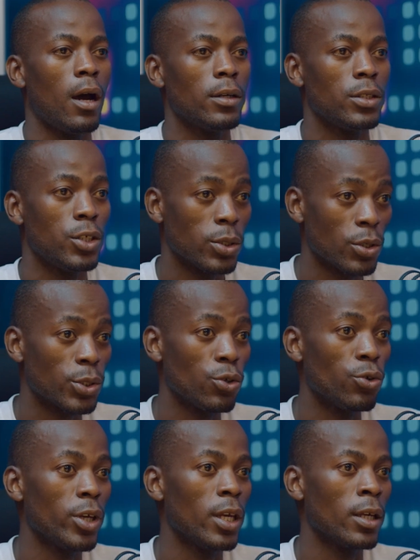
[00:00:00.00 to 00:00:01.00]
She's also
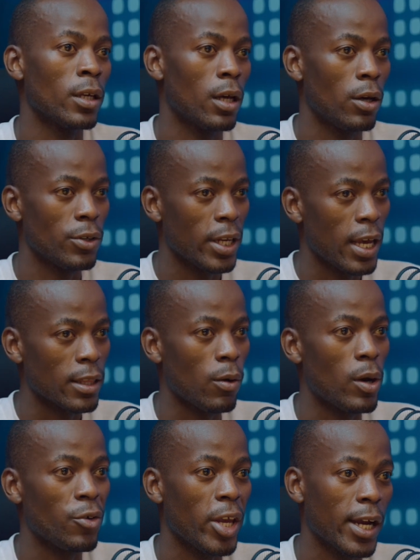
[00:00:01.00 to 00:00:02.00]
doing on the other
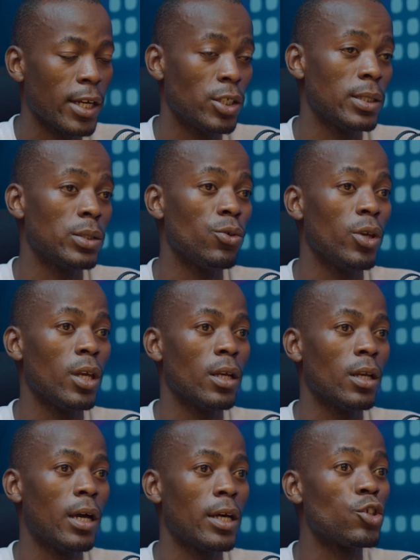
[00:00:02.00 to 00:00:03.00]
1 acre, she's
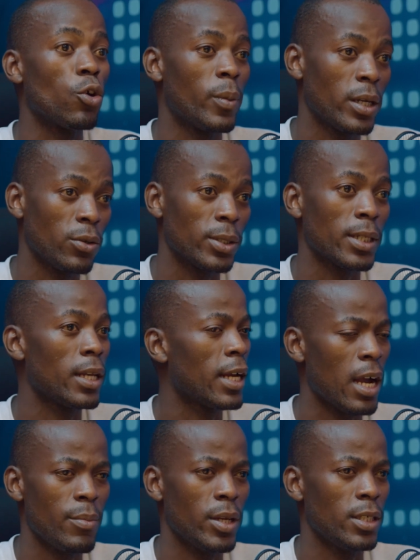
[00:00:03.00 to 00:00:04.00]
doing tomatoes and
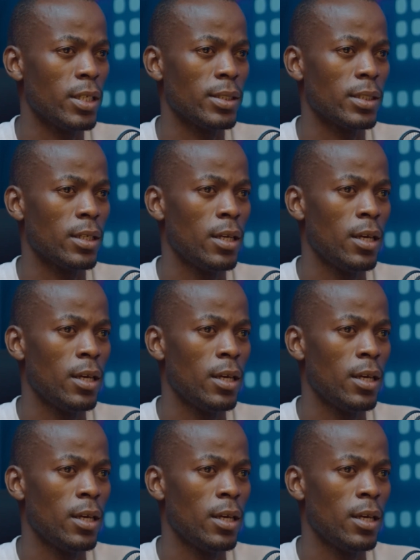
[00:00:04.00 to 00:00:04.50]
cabbages.